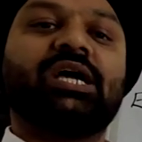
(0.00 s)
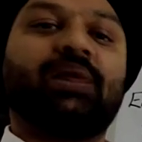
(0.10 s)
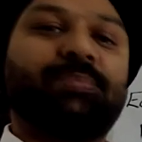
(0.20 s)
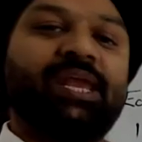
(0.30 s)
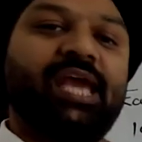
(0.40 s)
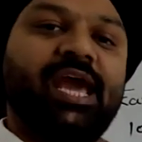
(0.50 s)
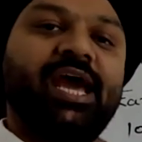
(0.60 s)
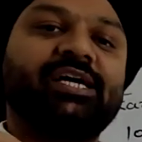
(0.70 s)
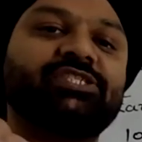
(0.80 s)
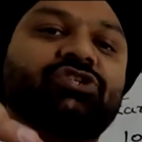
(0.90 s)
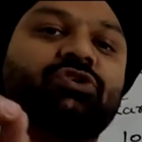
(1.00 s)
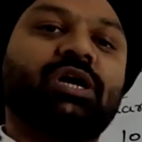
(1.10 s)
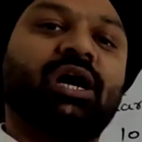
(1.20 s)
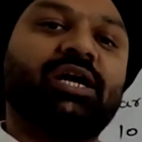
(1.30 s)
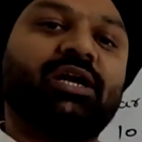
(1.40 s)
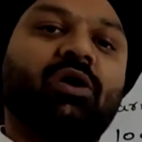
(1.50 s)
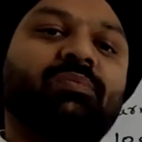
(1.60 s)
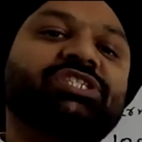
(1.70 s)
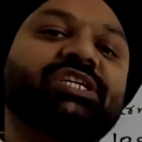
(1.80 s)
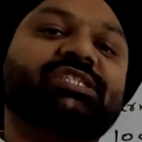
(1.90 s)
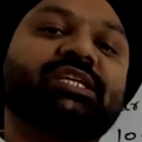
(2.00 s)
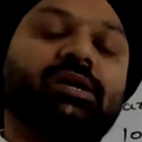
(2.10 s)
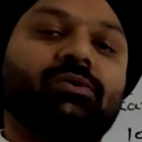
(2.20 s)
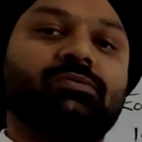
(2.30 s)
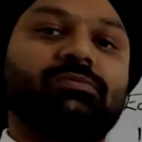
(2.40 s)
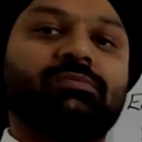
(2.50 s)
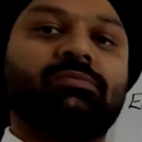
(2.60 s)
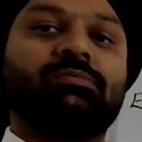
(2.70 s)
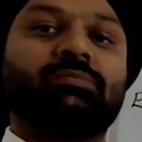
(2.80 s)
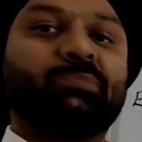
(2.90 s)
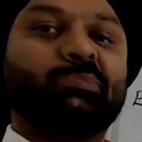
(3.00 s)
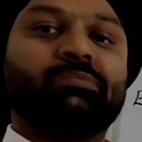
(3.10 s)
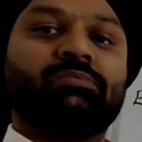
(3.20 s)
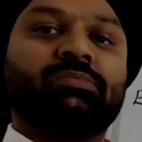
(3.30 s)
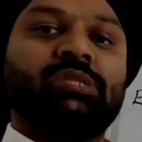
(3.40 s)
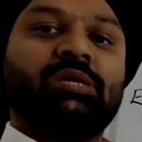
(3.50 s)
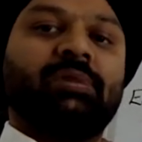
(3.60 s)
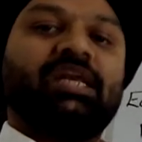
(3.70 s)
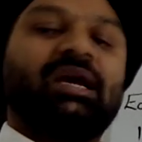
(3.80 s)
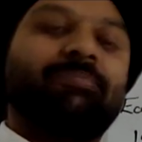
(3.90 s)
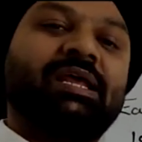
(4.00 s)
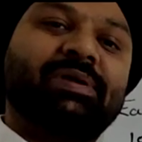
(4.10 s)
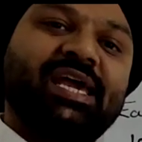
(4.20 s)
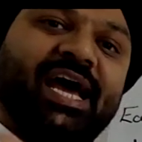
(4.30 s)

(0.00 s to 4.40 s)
Company A has issued 100 common shares still. But company B